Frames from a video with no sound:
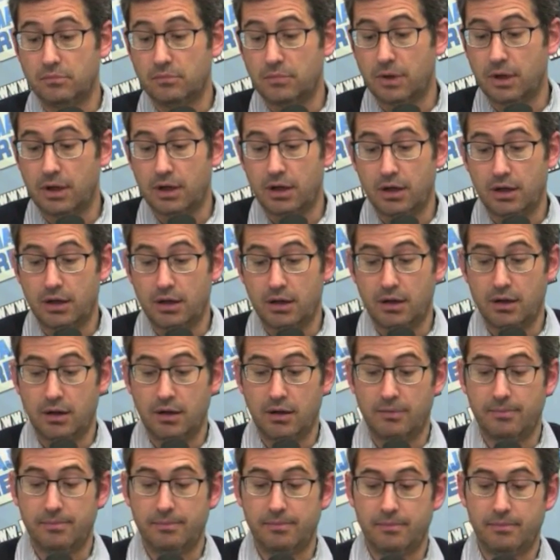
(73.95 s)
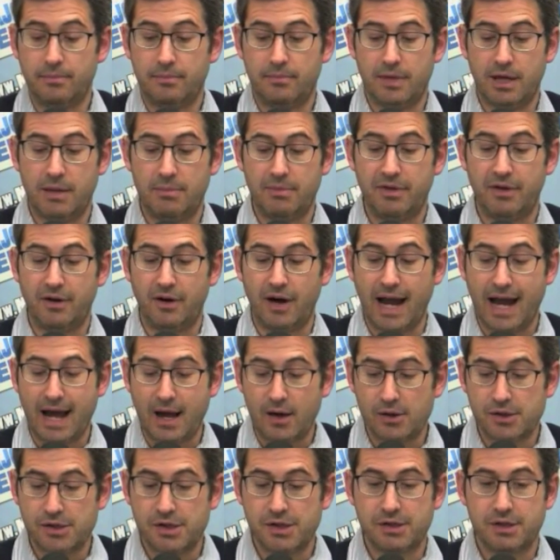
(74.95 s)
um, maybe their
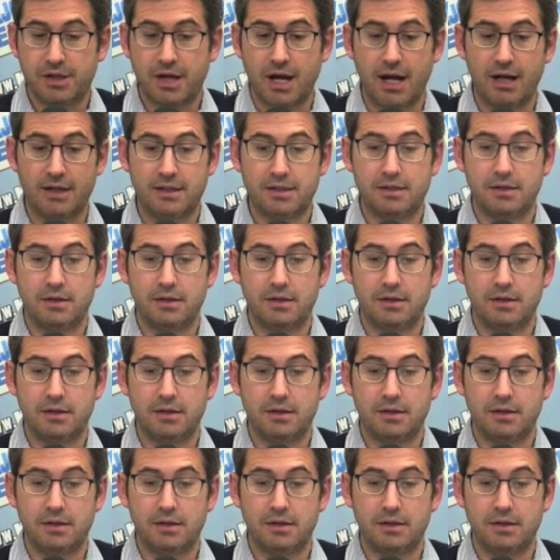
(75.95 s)
houses got,